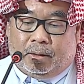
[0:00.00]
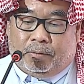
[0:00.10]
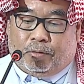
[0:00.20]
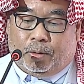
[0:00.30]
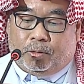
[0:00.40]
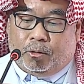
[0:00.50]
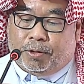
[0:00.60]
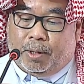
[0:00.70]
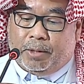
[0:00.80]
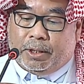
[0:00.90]
from
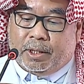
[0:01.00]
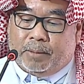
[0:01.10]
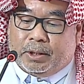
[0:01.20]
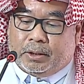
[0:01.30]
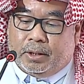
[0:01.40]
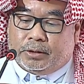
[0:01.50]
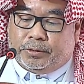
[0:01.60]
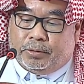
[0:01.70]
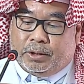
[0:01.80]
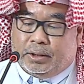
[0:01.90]
North America, but
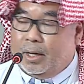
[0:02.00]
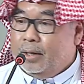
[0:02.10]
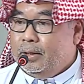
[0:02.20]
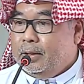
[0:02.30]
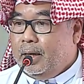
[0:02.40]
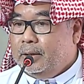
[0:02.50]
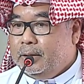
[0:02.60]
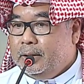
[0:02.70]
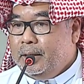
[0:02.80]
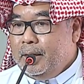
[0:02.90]
less so in other
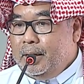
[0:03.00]
countries.